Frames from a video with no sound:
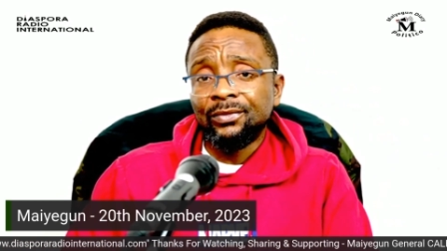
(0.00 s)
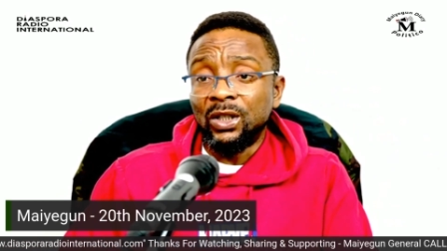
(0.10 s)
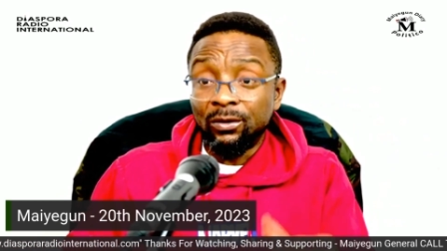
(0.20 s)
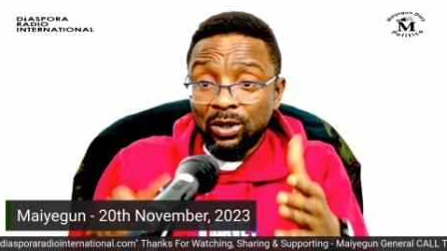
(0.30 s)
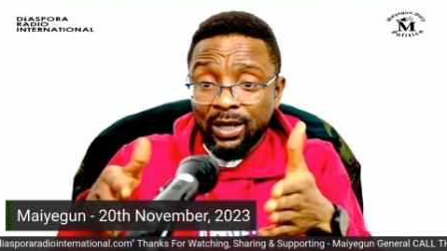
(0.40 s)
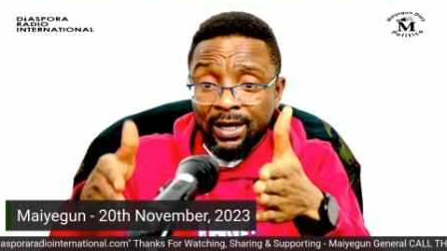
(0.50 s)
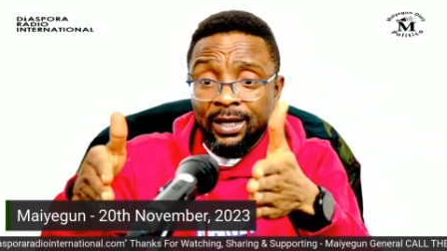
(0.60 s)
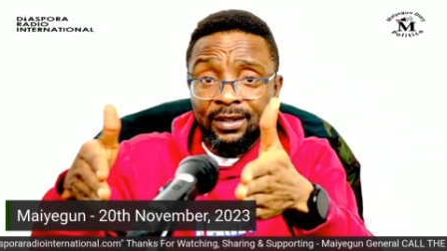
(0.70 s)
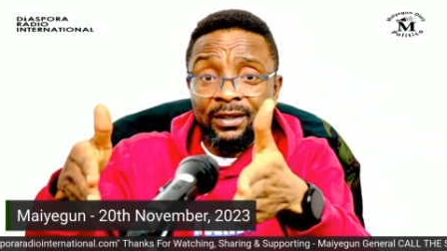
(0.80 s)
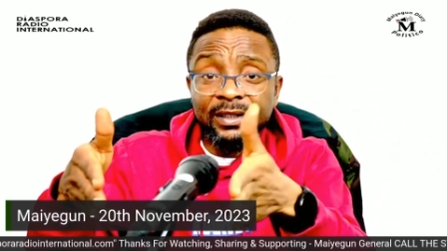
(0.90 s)
We are
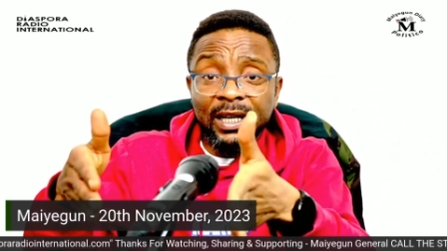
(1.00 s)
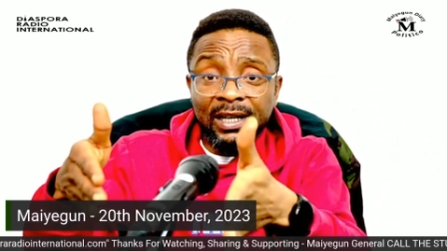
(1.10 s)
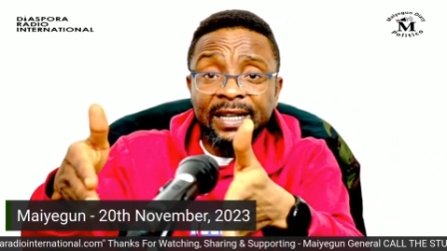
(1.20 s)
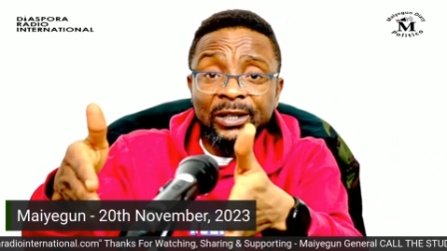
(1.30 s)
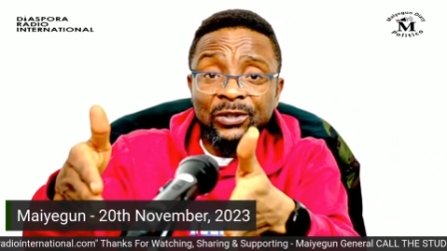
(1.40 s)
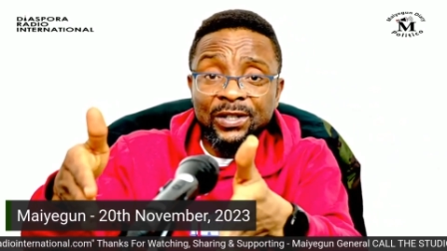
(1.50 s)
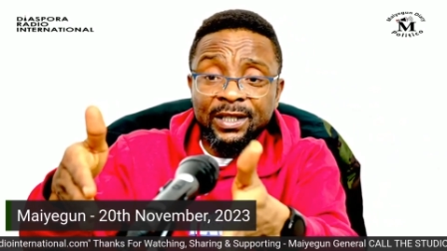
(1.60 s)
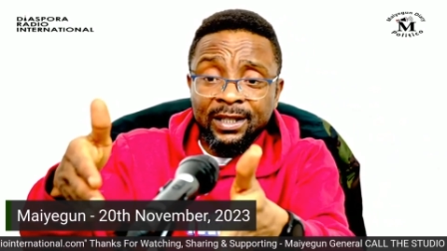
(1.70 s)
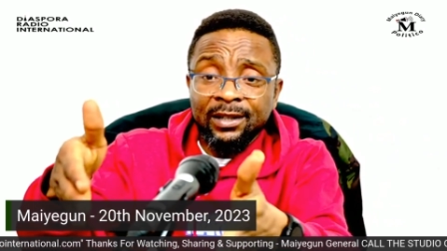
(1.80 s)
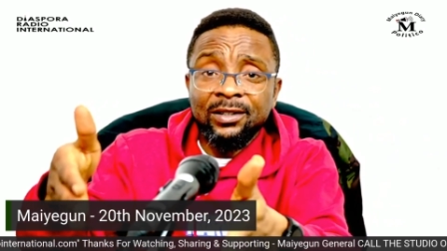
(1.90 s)
getting there closely,
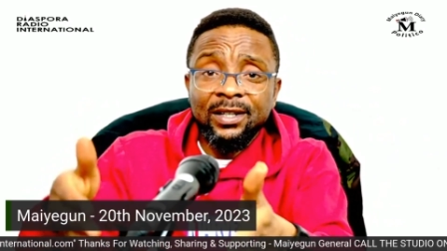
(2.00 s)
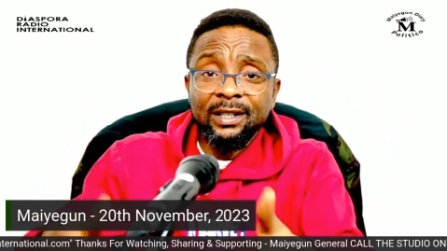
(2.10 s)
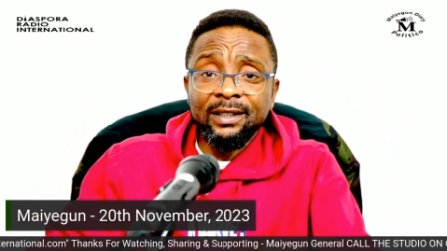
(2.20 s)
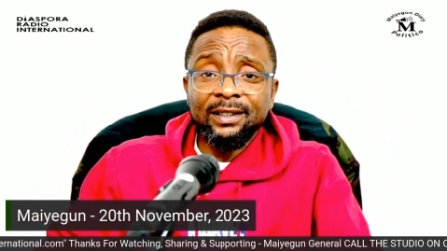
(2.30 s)
closely.